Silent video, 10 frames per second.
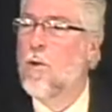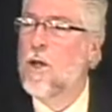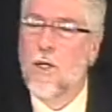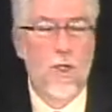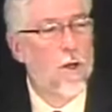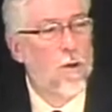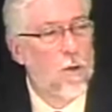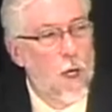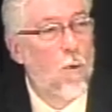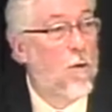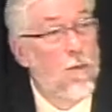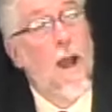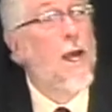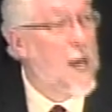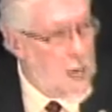with each other, they were
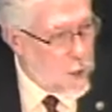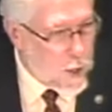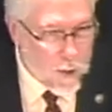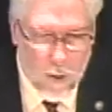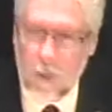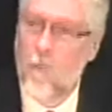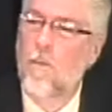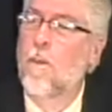fighting each other.